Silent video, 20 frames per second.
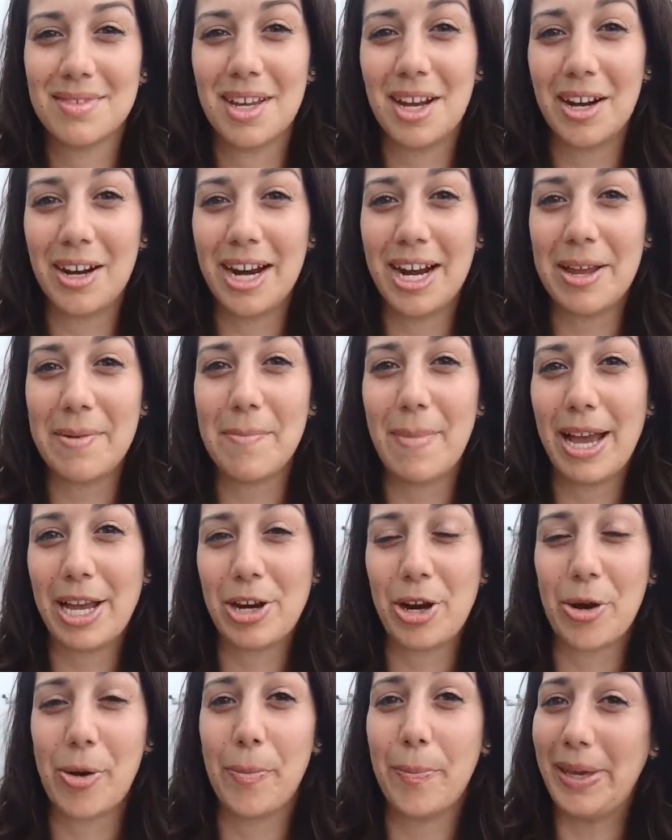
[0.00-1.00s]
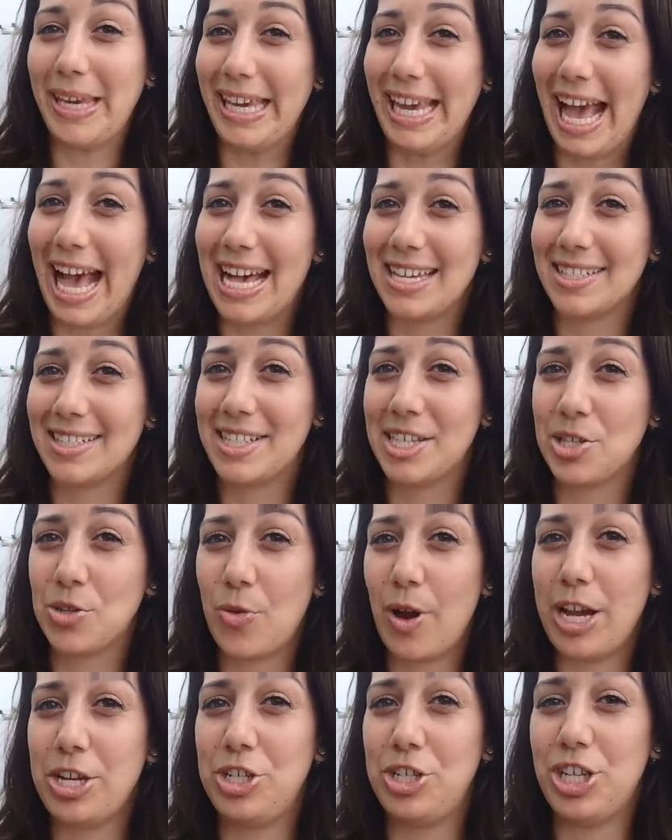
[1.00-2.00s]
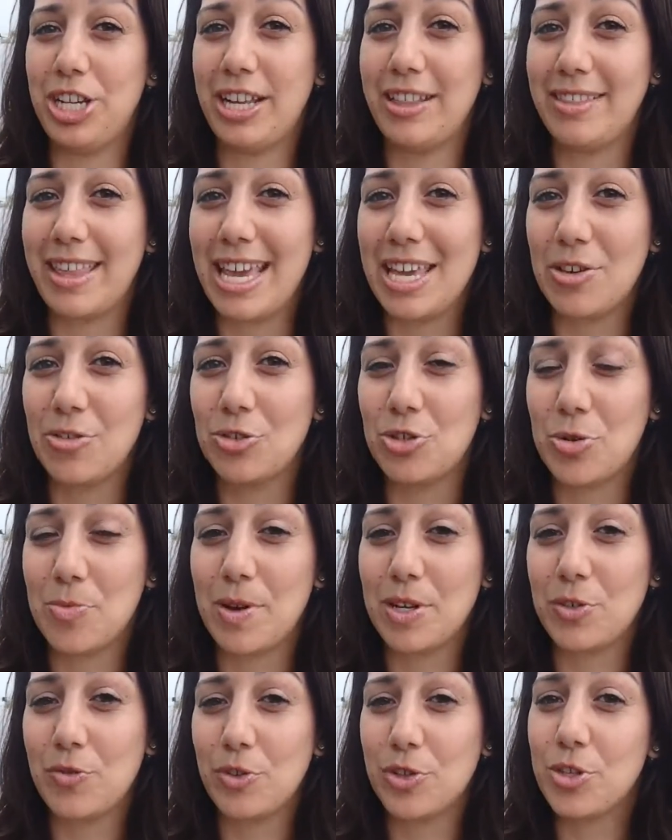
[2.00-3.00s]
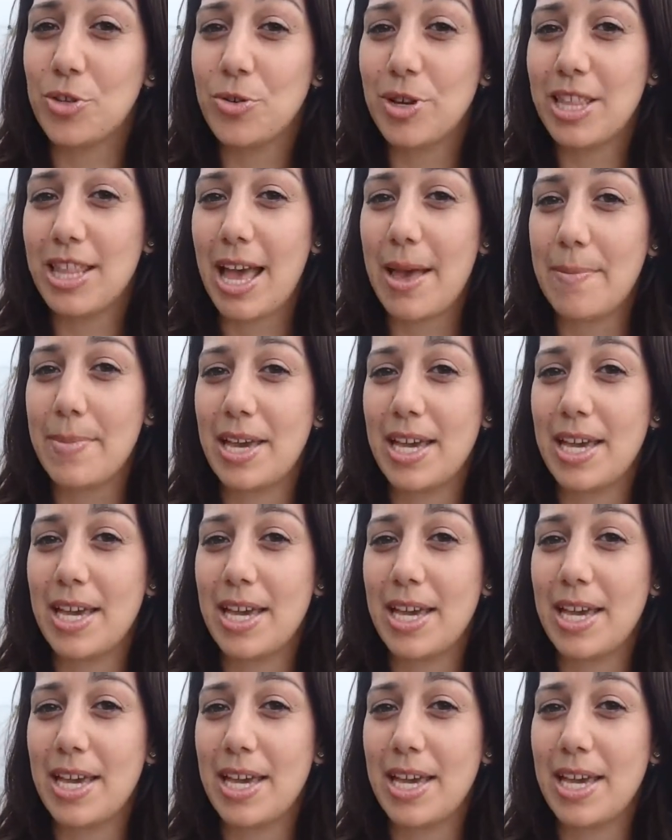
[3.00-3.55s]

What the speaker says: Alright, my girl B asked this question, and thank you so much for doing that,